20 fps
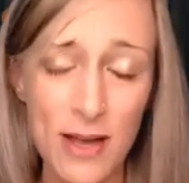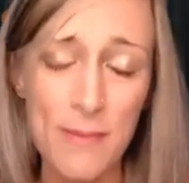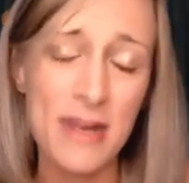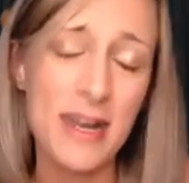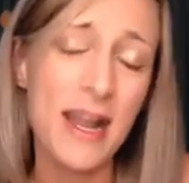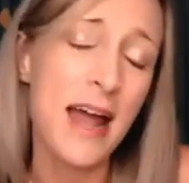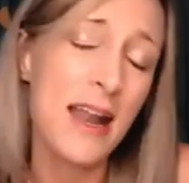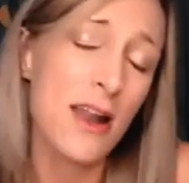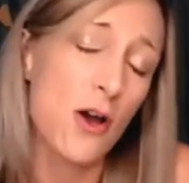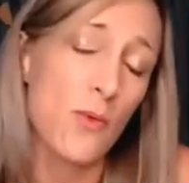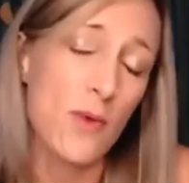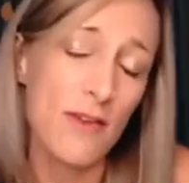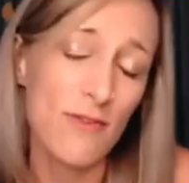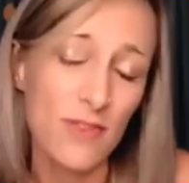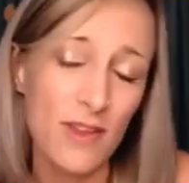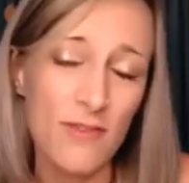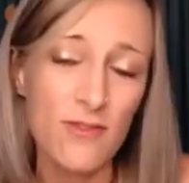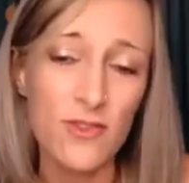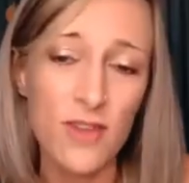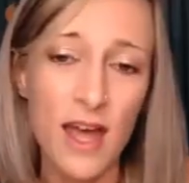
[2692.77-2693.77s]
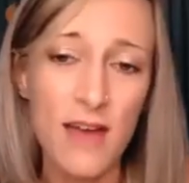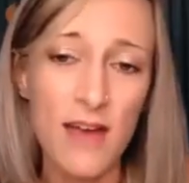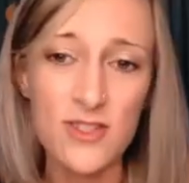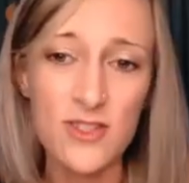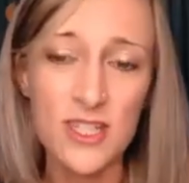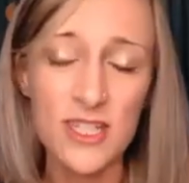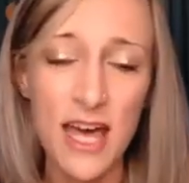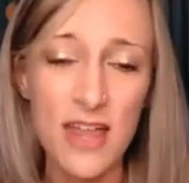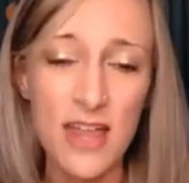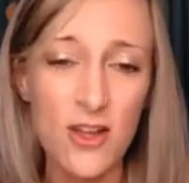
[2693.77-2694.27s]
I mean, I know we've lived
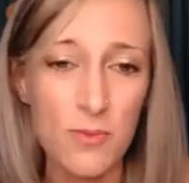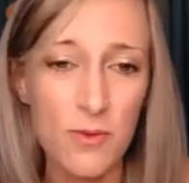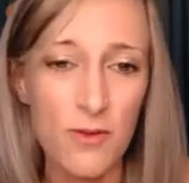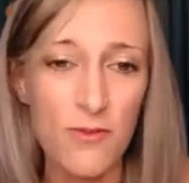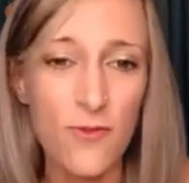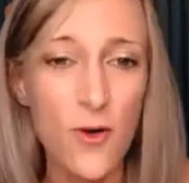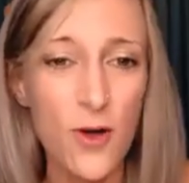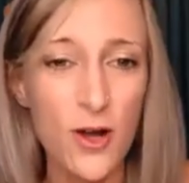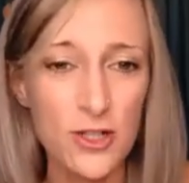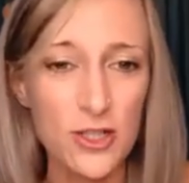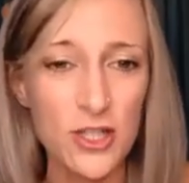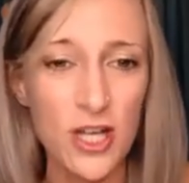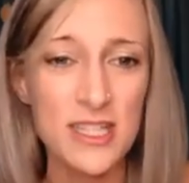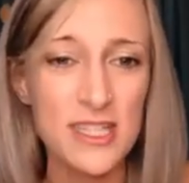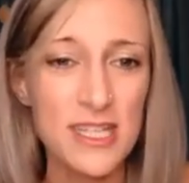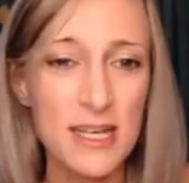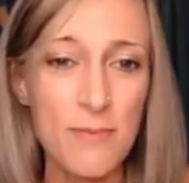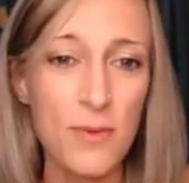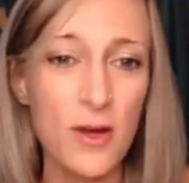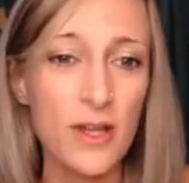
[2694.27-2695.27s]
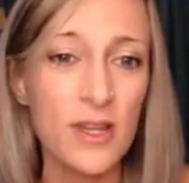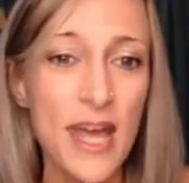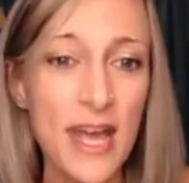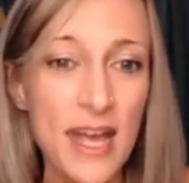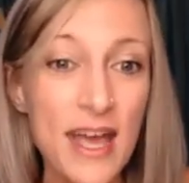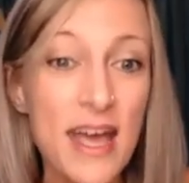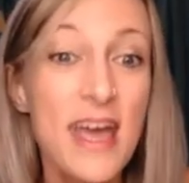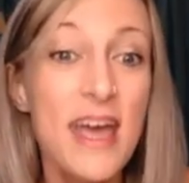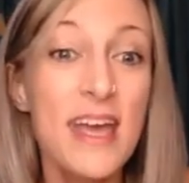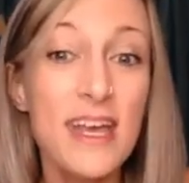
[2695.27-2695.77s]
lives together before, Chanti, but
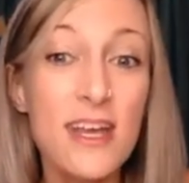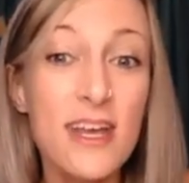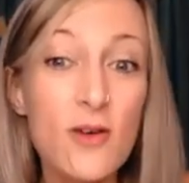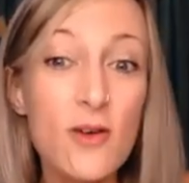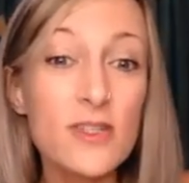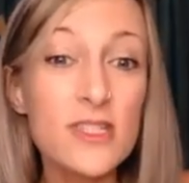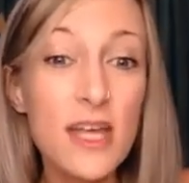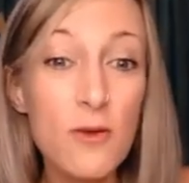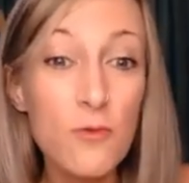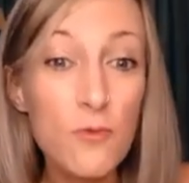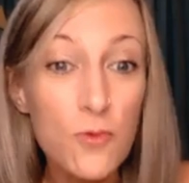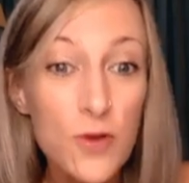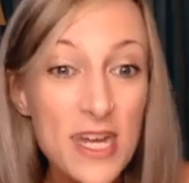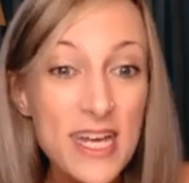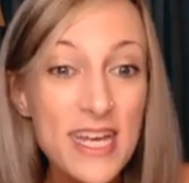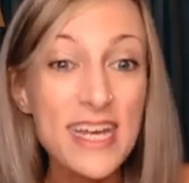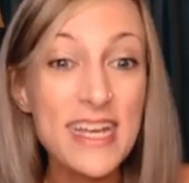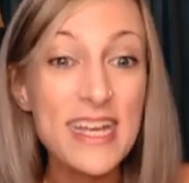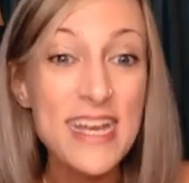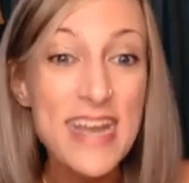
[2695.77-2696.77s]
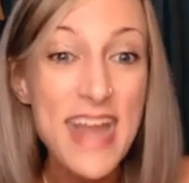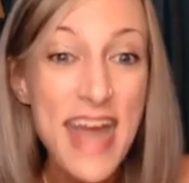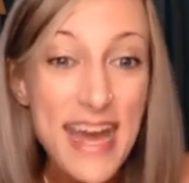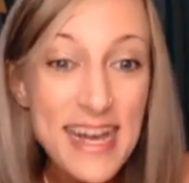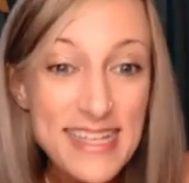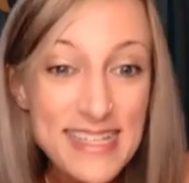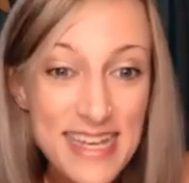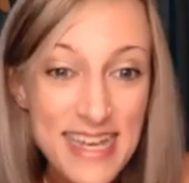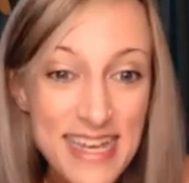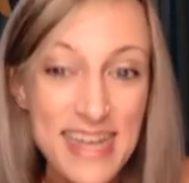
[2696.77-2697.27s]
it's that
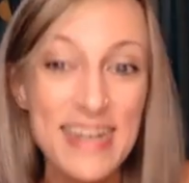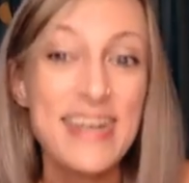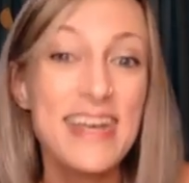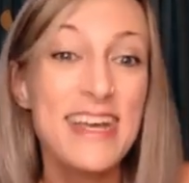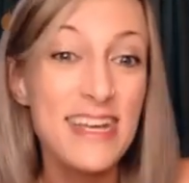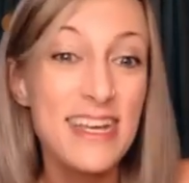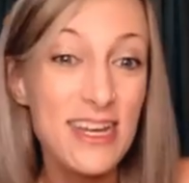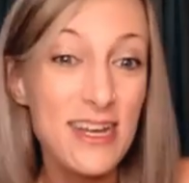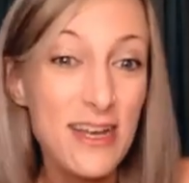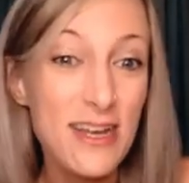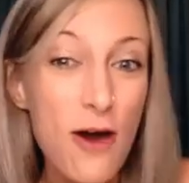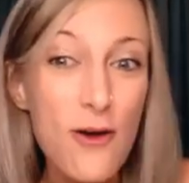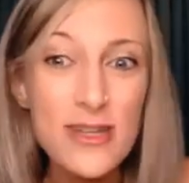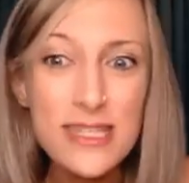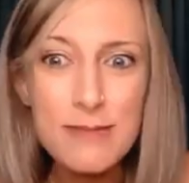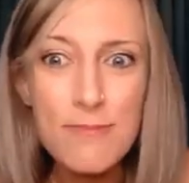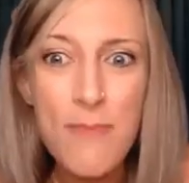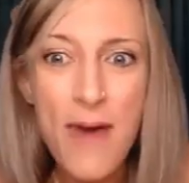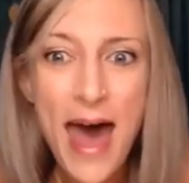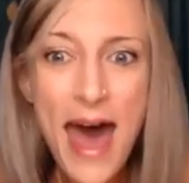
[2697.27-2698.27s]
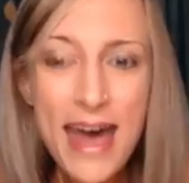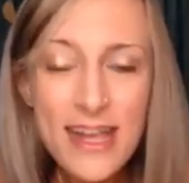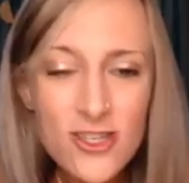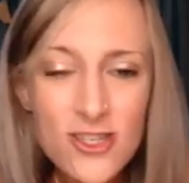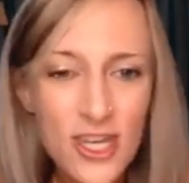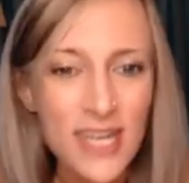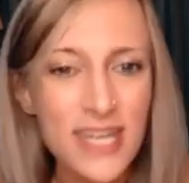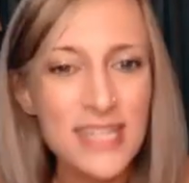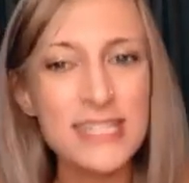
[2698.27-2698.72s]
reconnected, it's magic.